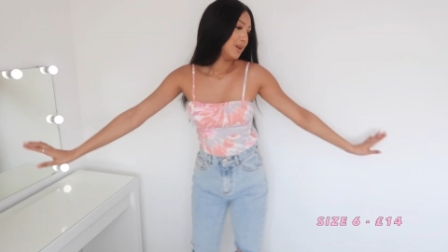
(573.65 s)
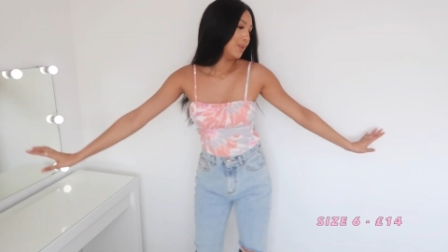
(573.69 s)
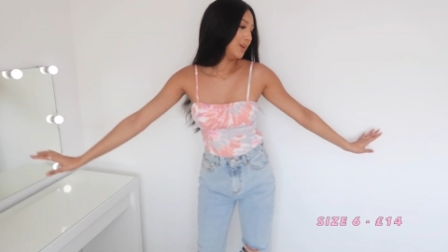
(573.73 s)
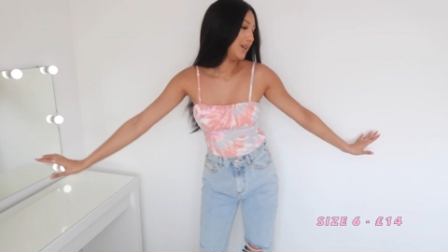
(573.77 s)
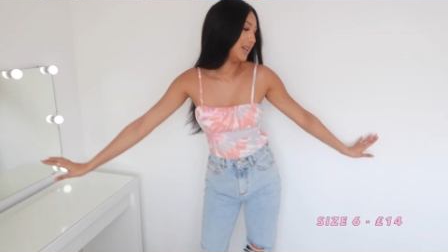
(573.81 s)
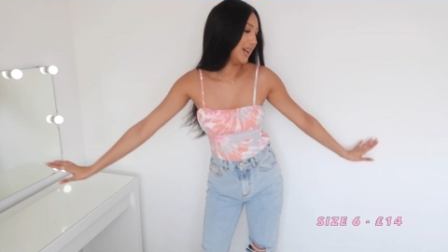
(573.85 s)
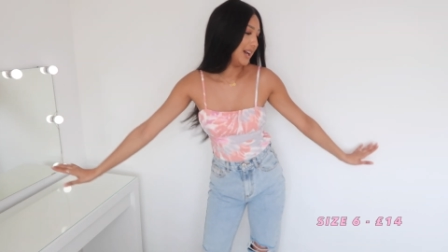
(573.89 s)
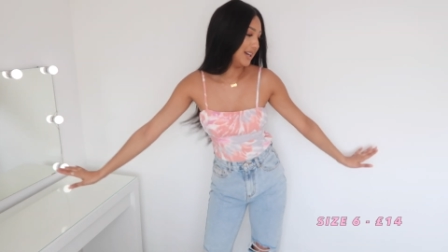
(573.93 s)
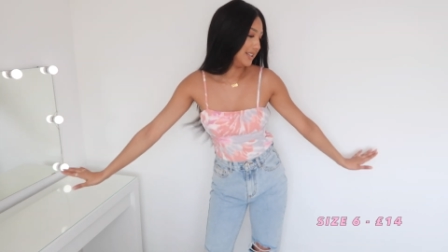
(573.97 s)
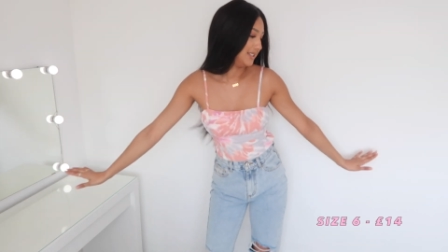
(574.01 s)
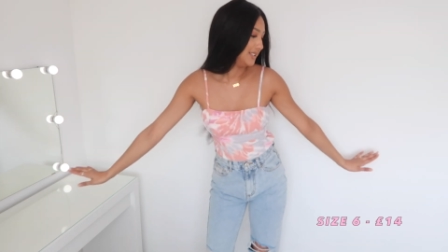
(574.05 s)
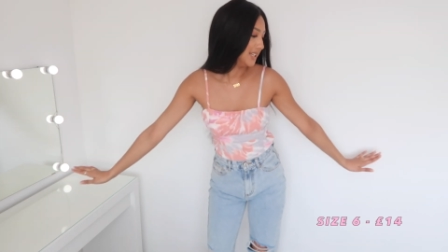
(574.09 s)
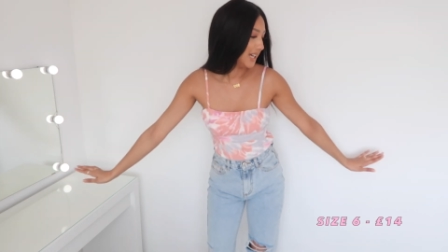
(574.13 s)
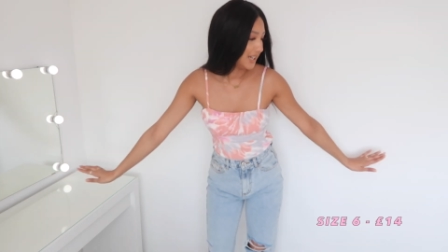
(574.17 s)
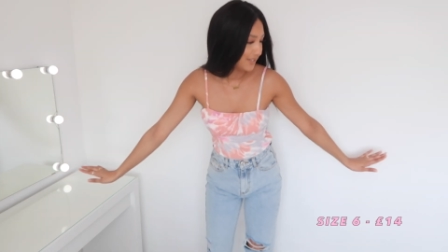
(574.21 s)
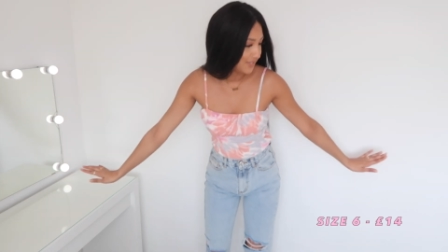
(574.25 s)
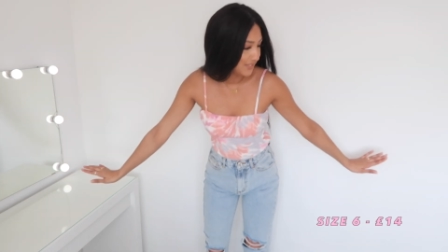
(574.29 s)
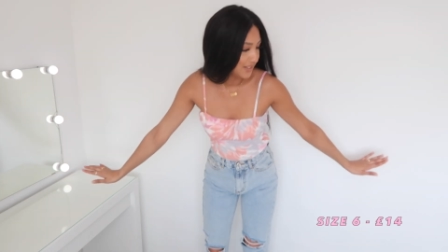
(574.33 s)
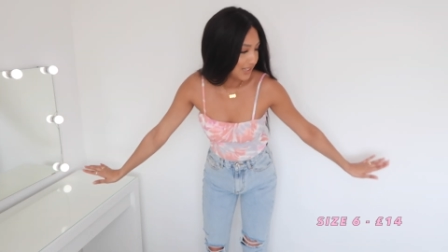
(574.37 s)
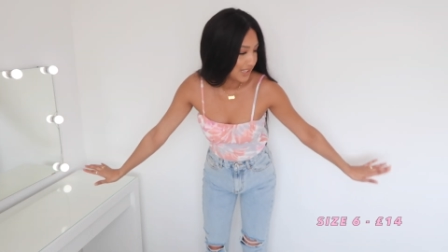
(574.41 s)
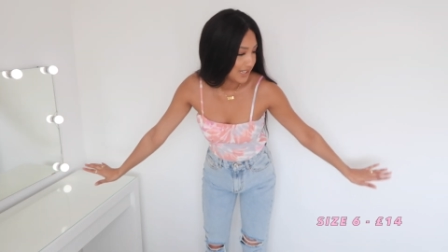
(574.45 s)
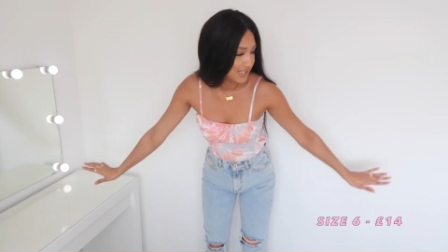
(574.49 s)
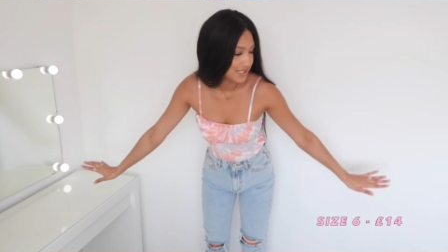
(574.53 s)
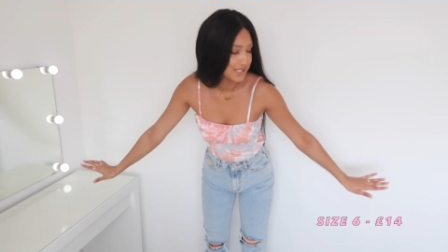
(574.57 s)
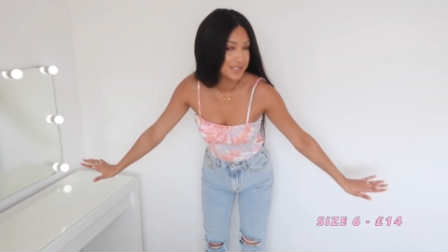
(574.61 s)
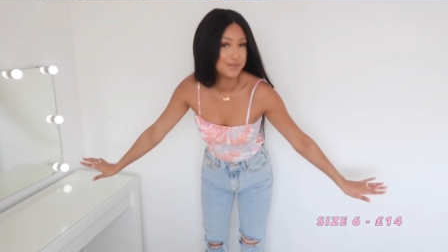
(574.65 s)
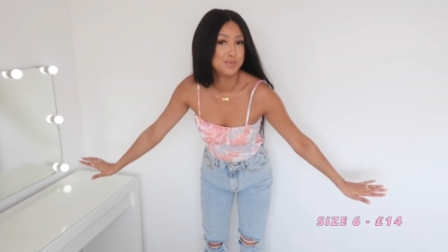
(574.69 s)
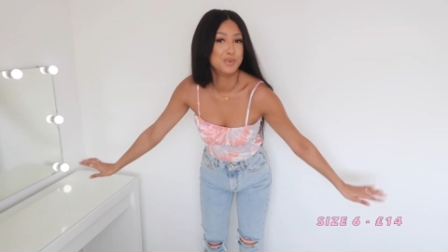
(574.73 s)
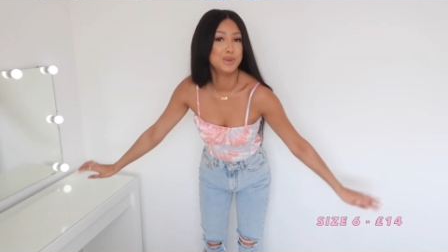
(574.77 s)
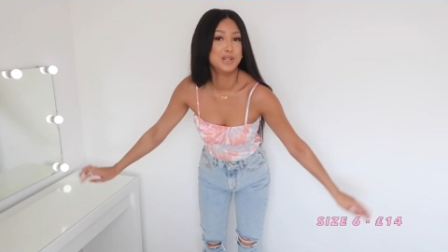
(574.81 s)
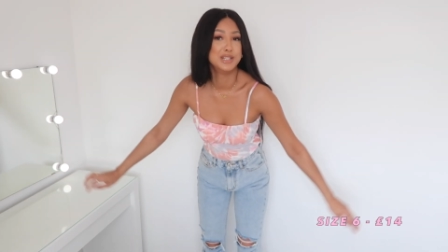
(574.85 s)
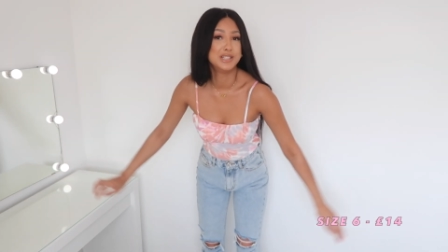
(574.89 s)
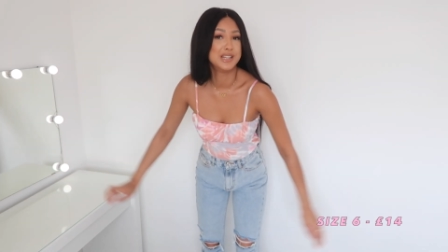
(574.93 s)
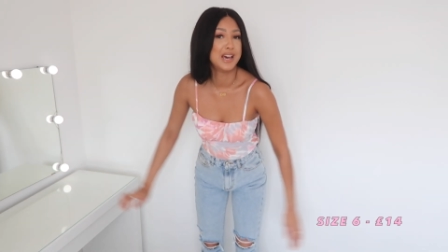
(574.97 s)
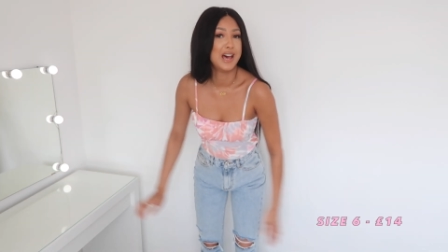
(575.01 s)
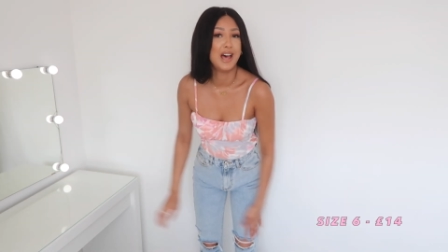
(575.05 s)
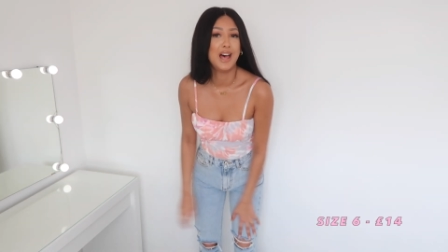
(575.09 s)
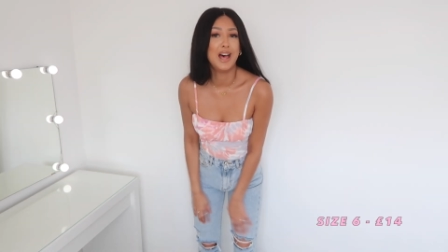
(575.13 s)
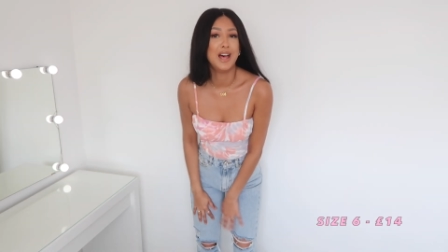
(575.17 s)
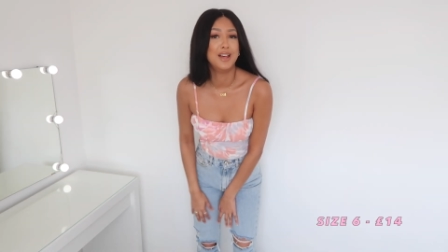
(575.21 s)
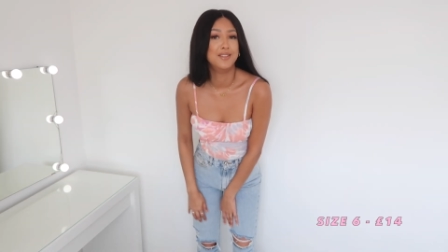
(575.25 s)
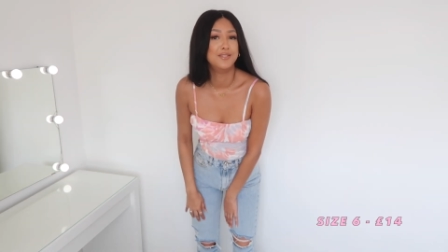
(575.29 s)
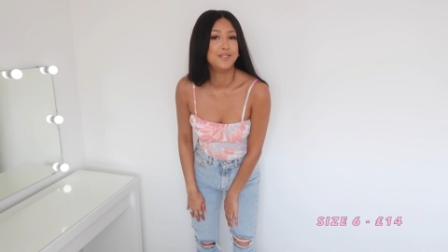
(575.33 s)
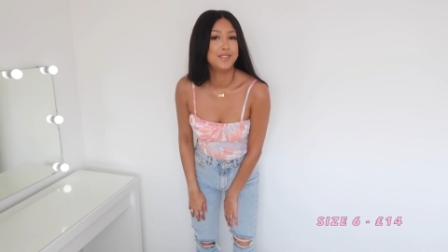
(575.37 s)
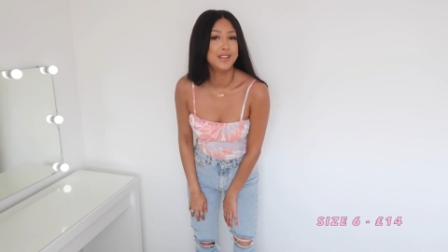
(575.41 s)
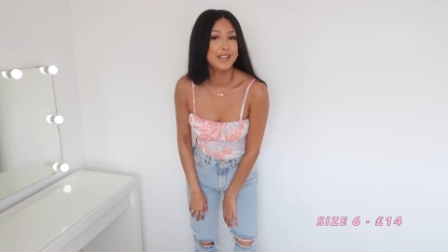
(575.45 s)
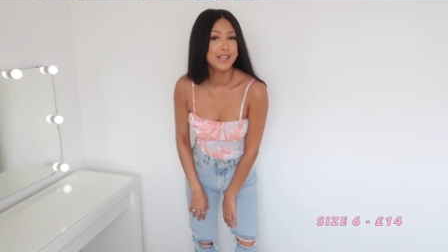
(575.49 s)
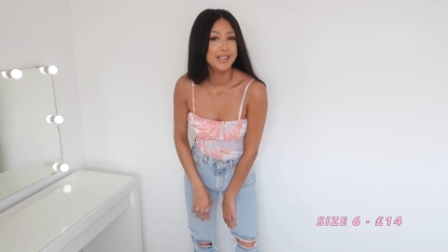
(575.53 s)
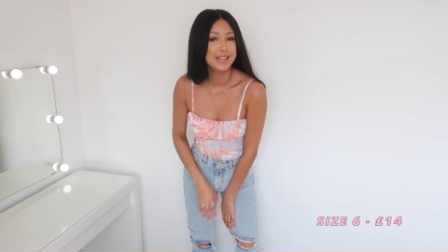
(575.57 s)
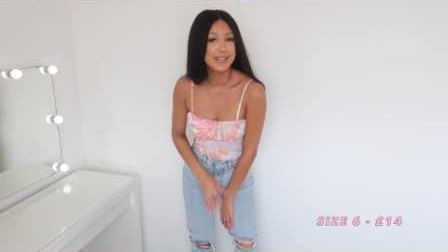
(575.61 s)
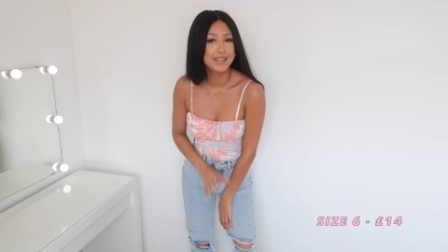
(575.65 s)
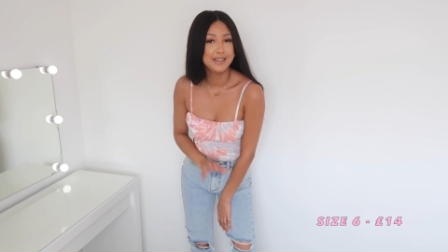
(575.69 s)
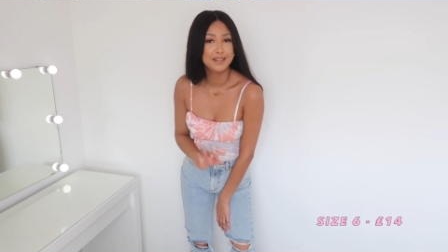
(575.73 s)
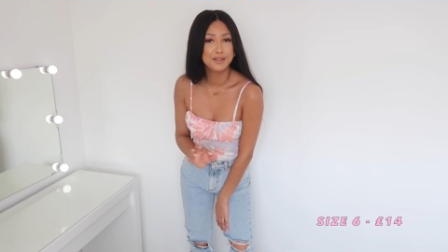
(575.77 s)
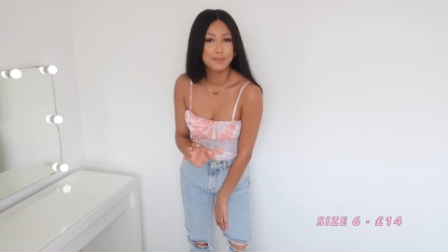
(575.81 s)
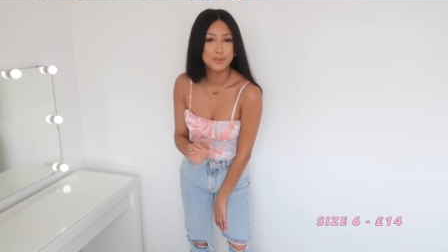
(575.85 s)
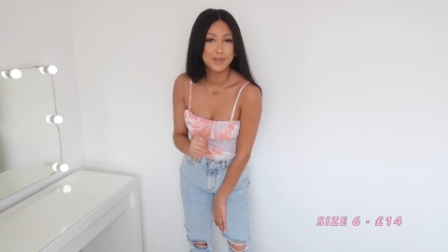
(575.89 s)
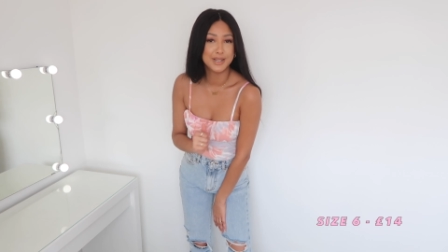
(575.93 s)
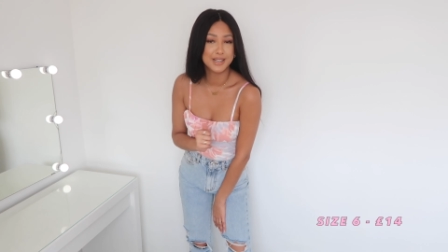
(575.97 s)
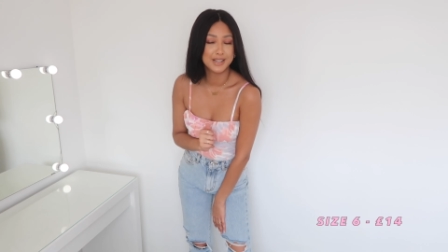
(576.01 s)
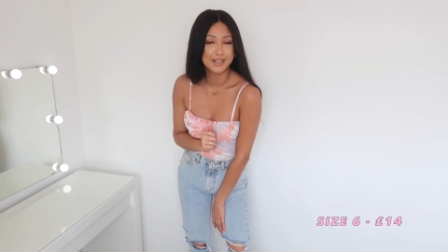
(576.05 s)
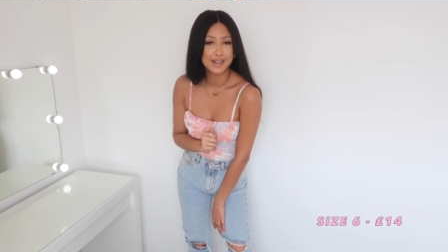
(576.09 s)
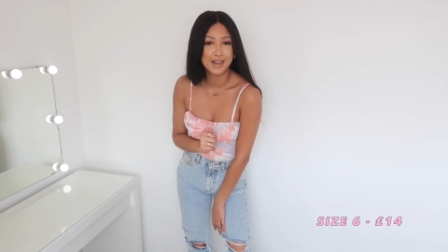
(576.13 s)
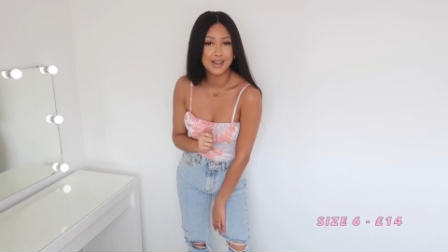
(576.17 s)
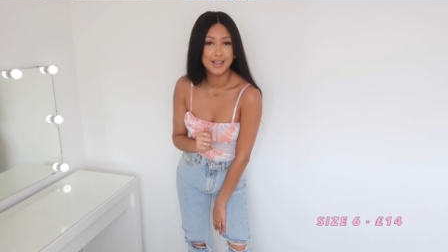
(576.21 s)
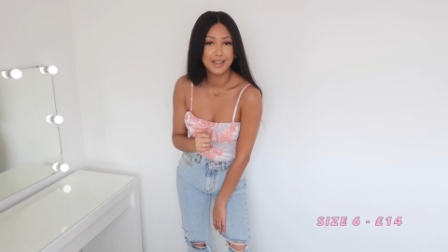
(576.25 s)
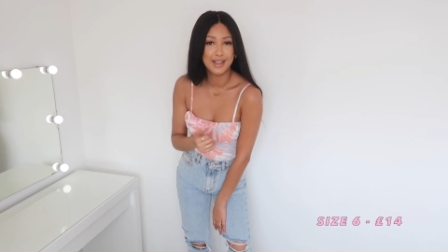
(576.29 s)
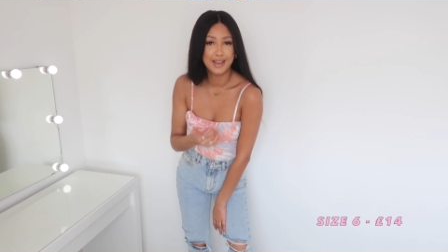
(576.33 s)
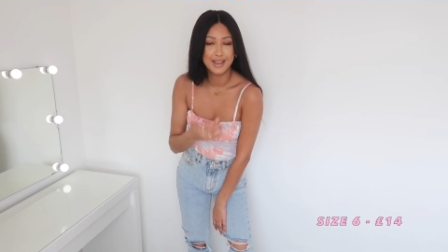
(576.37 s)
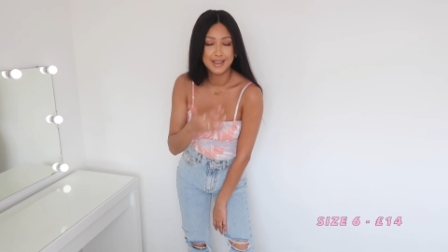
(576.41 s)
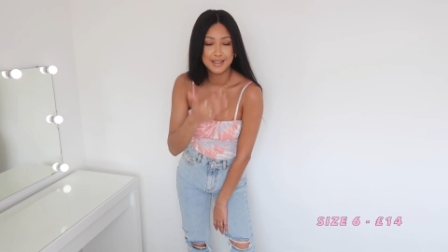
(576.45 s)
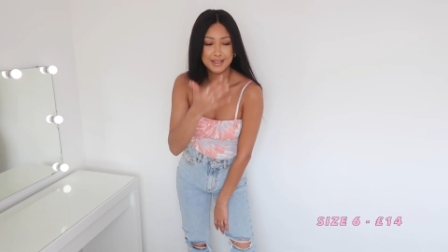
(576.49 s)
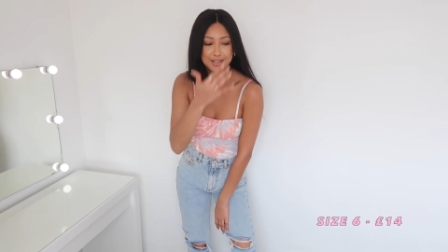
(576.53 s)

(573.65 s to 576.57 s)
But yeah, definitely just wanted to have a little bit of colour